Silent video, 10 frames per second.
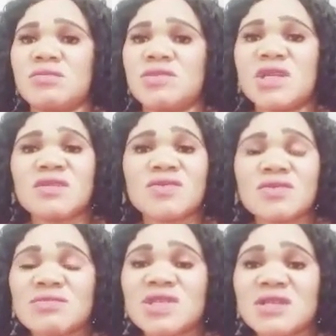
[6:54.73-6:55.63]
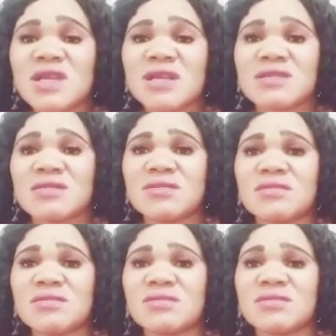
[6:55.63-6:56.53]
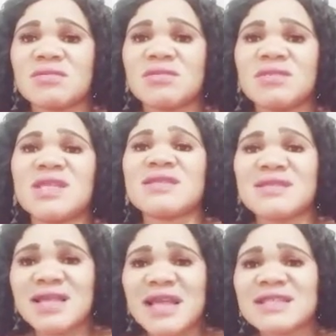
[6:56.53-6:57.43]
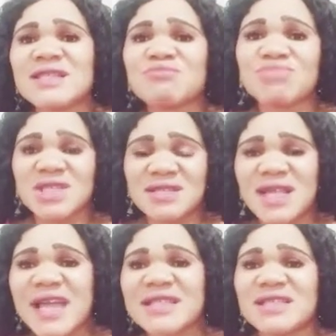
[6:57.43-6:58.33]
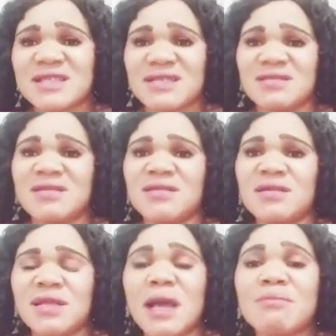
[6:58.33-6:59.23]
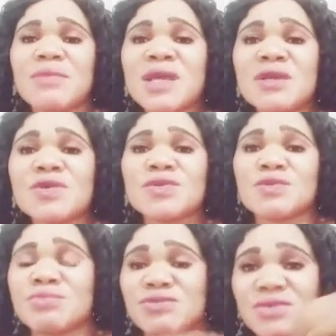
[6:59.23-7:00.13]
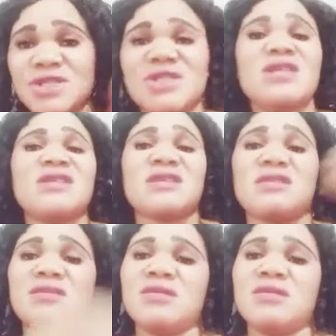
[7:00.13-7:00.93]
There is something that is standing beside it that make you to be rejected,